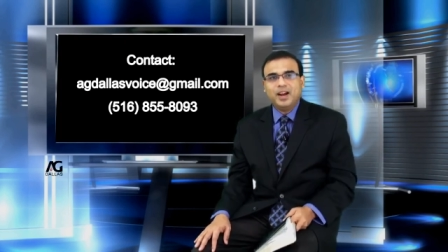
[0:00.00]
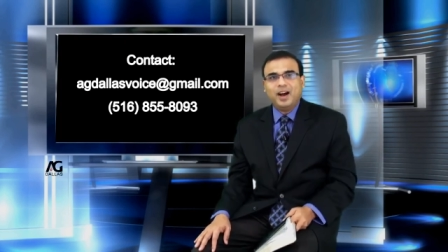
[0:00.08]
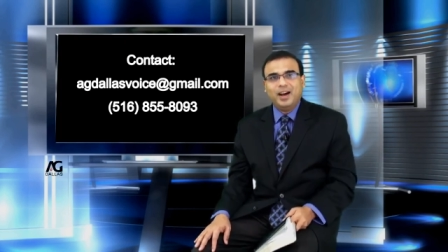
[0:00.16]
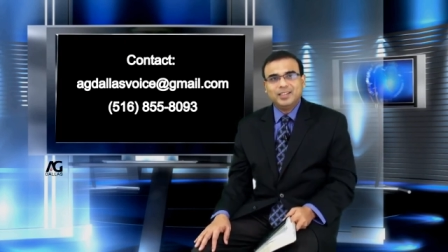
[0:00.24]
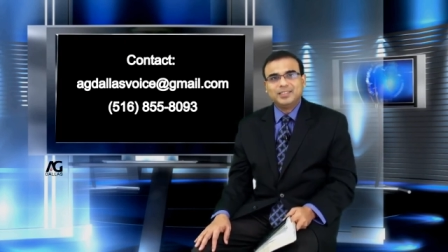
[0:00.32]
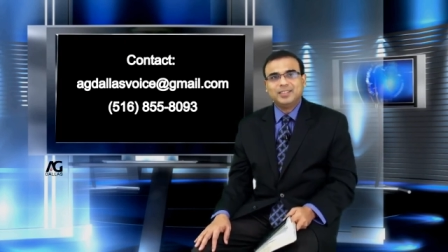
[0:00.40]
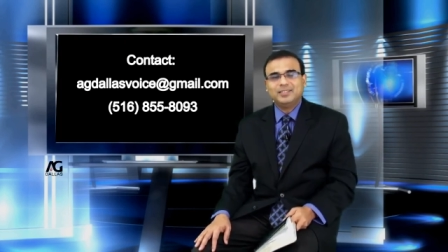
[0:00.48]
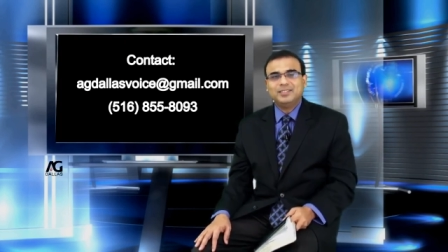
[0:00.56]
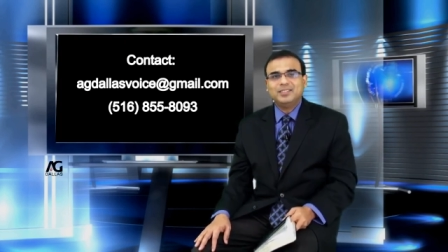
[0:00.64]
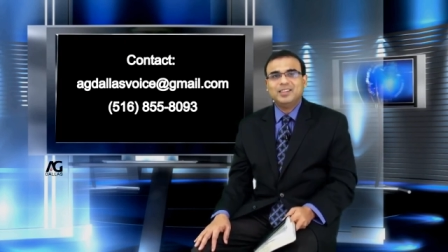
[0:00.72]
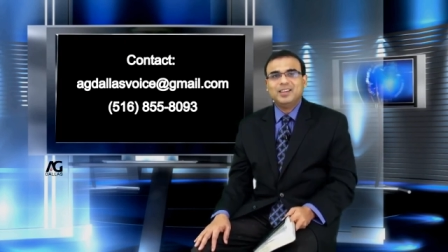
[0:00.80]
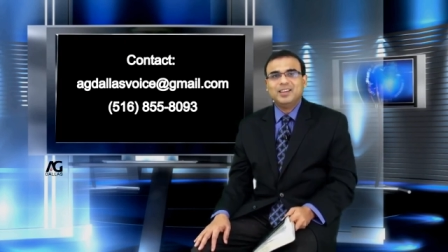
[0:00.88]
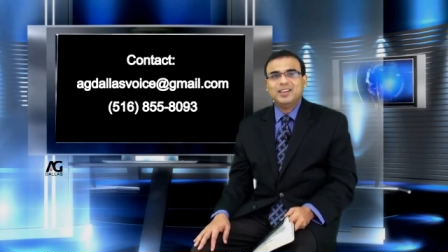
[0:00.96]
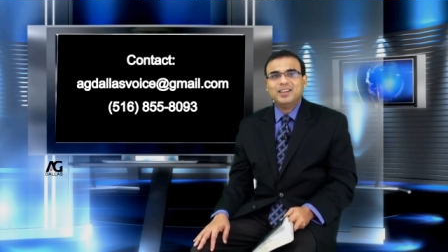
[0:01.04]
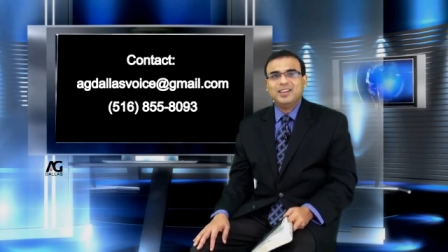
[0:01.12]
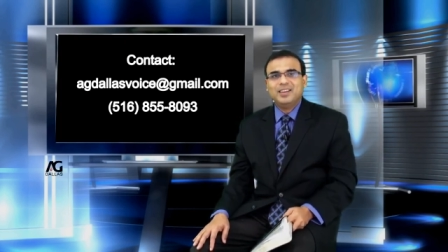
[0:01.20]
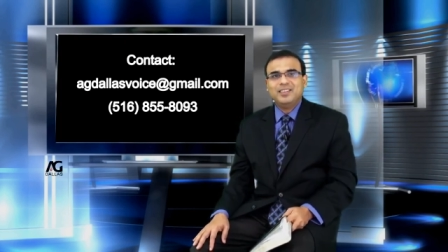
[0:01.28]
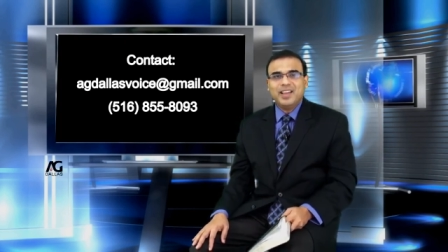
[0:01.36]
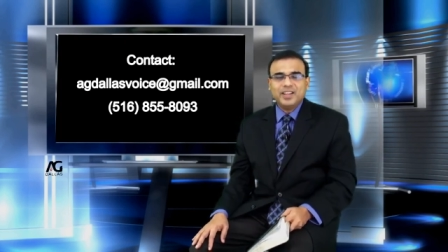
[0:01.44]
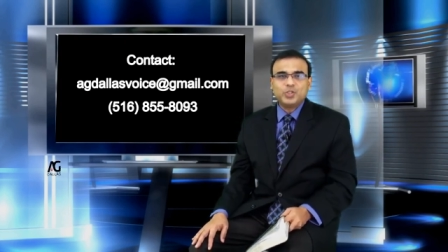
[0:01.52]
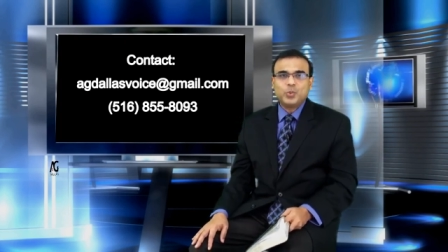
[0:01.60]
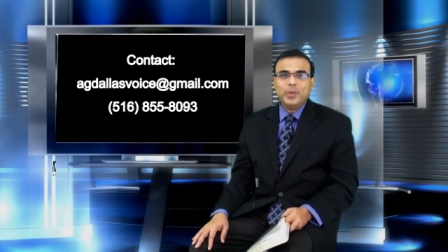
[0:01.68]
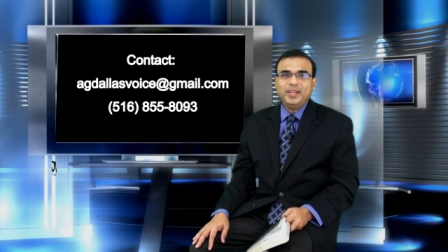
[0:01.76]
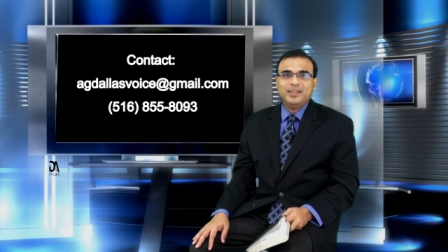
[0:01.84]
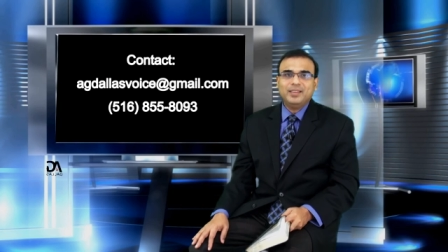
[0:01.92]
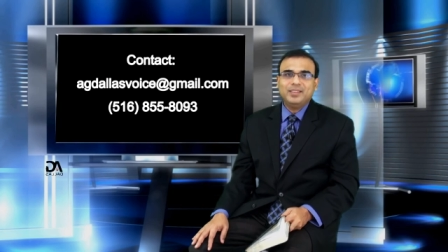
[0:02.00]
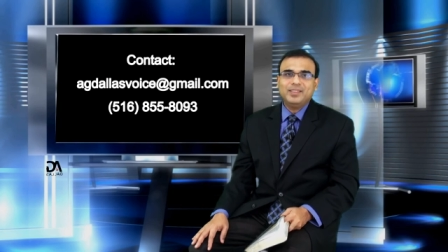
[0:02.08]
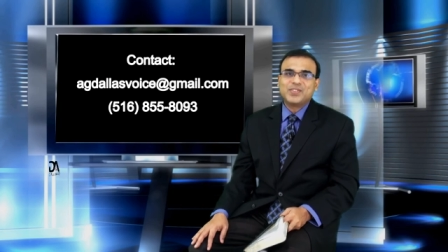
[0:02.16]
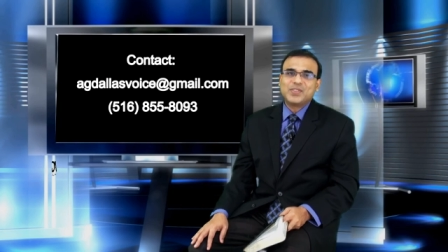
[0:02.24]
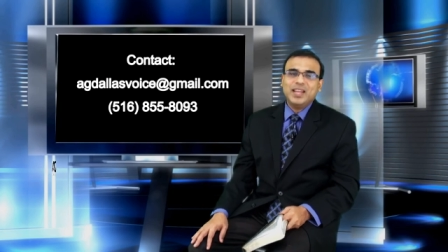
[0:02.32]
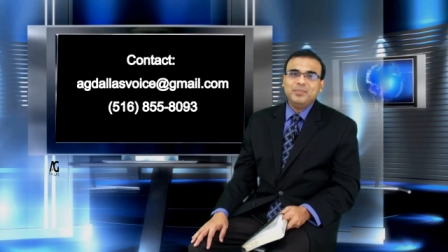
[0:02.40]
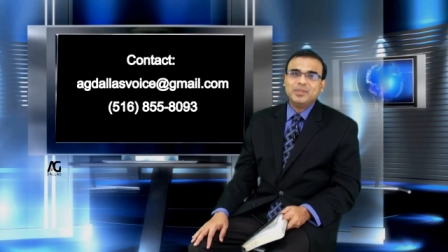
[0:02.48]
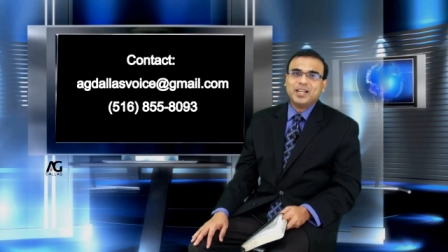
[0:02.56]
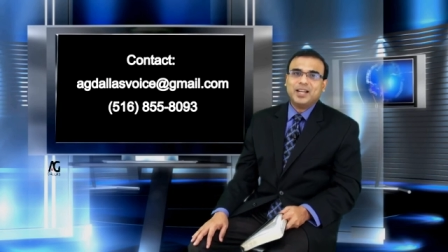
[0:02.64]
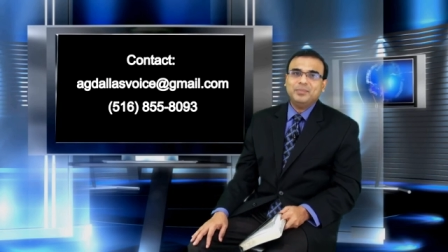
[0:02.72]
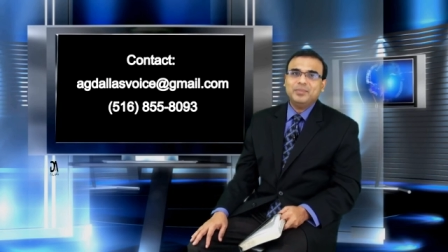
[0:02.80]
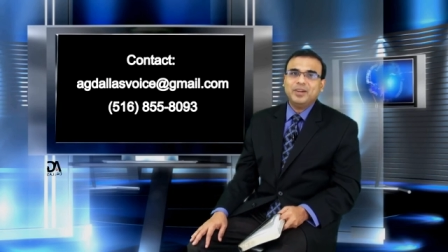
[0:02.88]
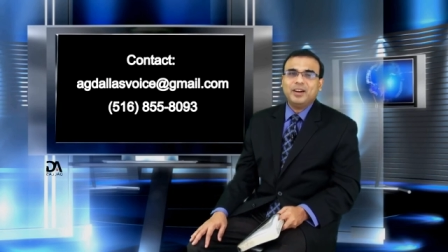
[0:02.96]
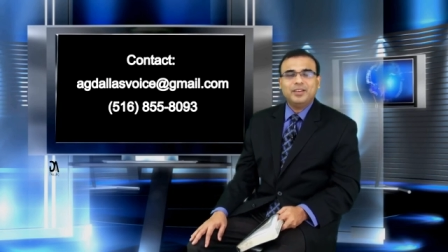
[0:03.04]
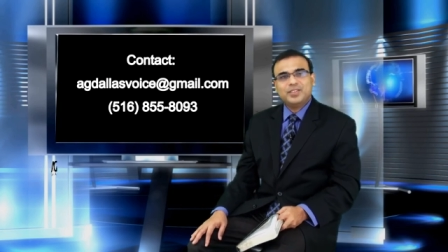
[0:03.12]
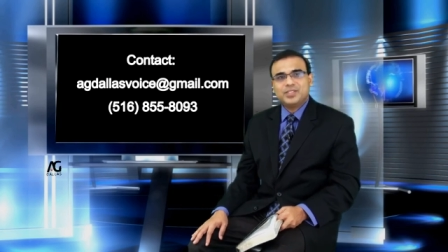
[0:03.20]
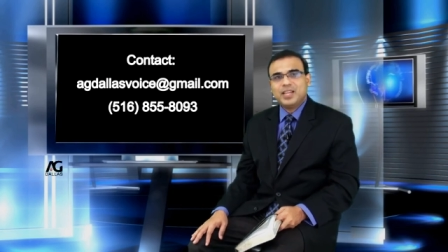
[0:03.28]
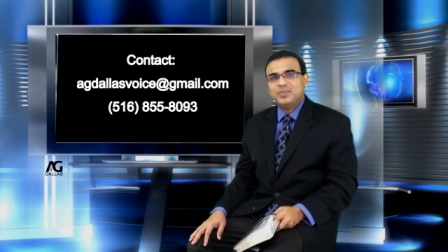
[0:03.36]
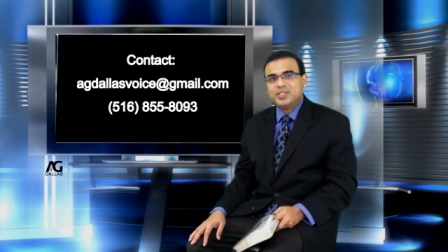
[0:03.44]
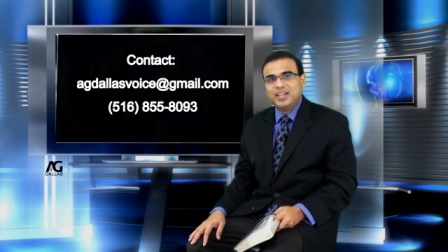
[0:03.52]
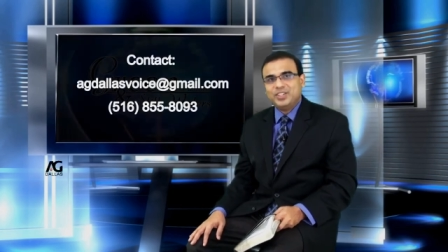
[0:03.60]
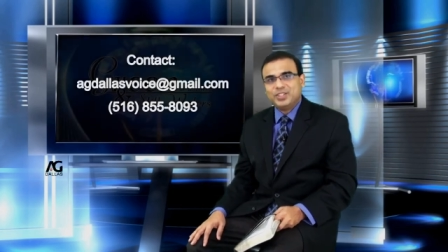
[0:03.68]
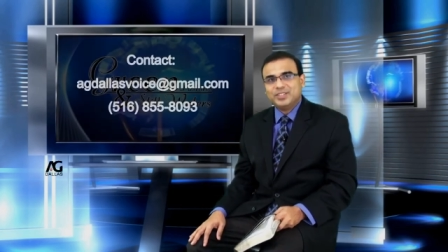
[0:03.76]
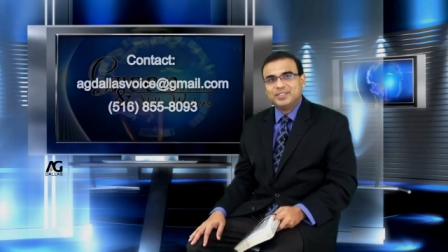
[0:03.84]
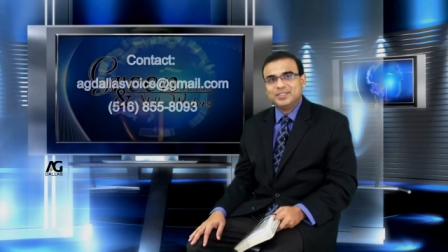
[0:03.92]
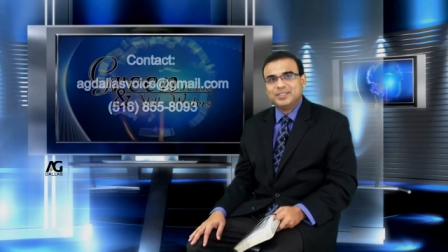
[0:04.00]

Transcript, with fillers: Until next week, the same time on the same station,